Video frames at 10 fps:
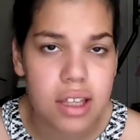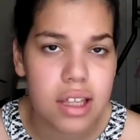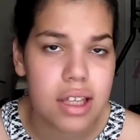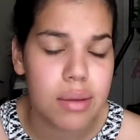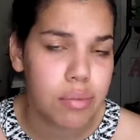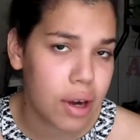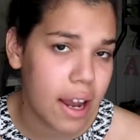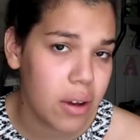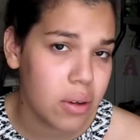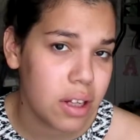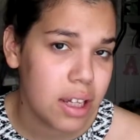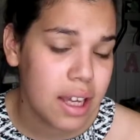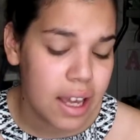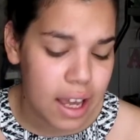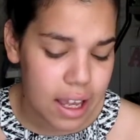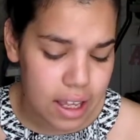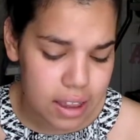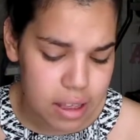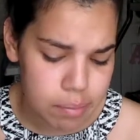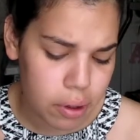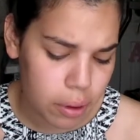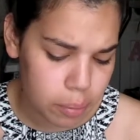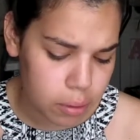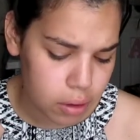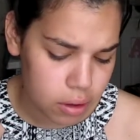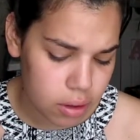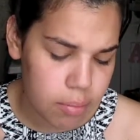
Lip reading: the brown and the purple.